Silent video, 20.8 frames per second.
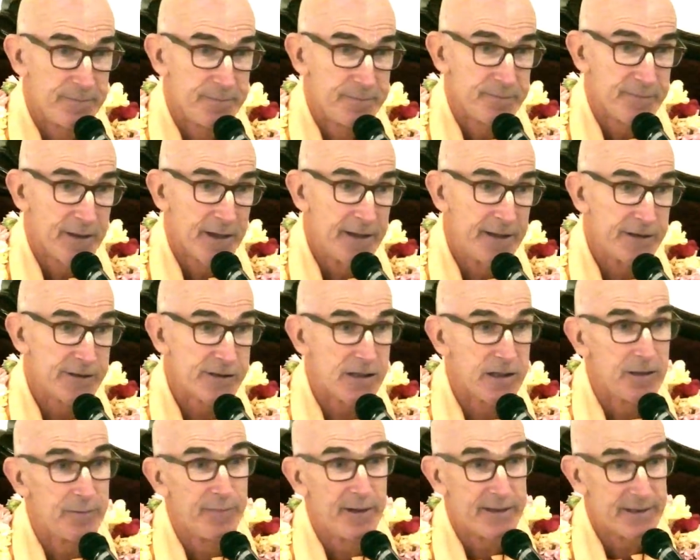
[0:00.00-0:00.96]
and it's
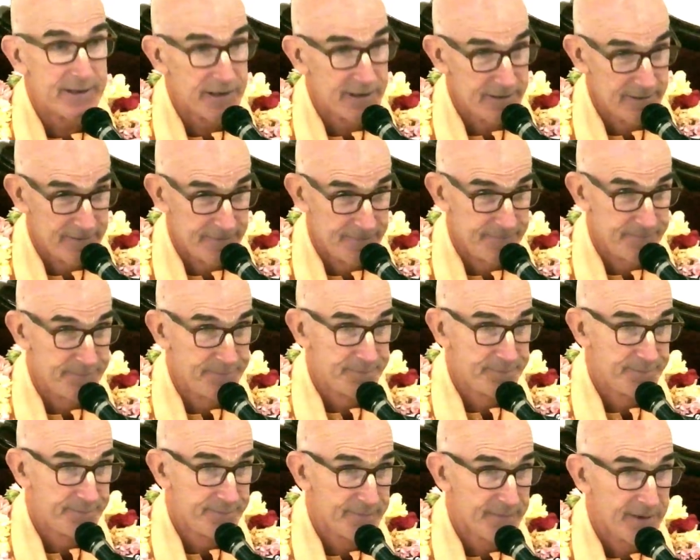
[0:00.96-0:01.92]
lamenting.
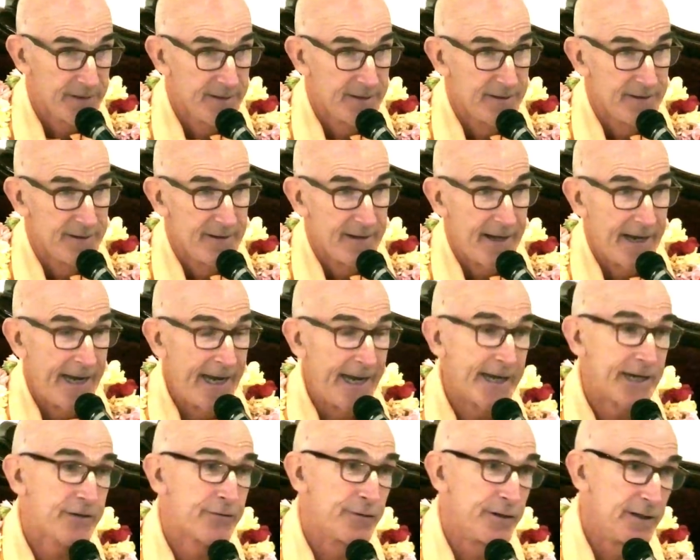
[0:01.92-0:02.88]

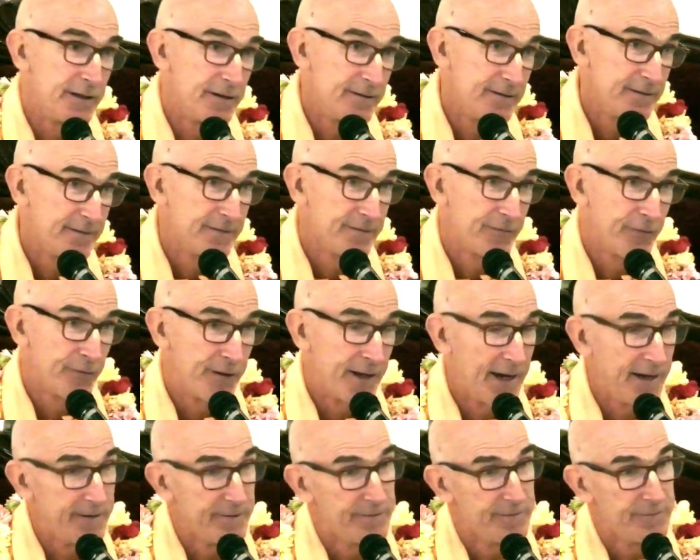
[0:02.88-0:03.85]
Hankering for
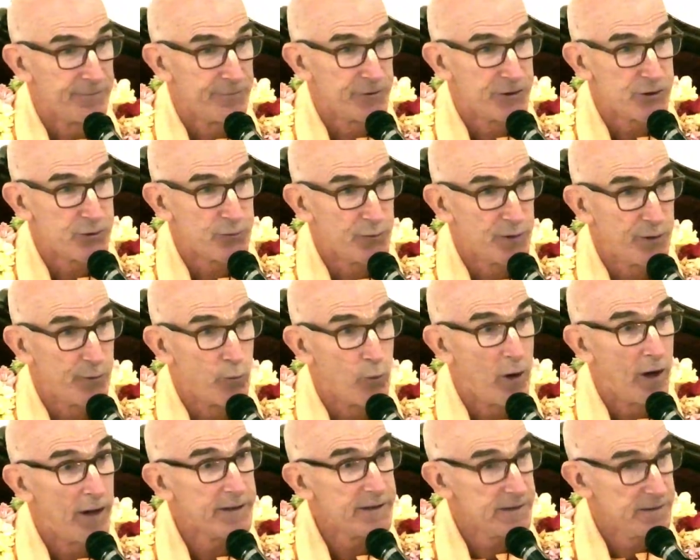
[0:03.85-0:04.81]
that which we
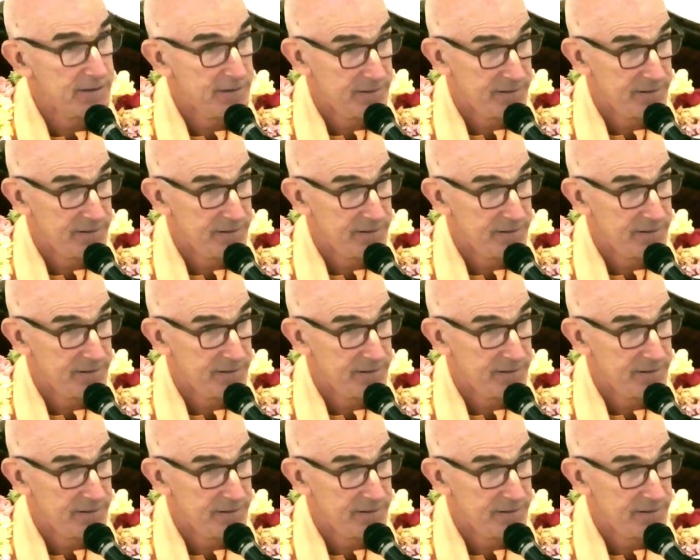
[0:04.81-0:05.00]
want,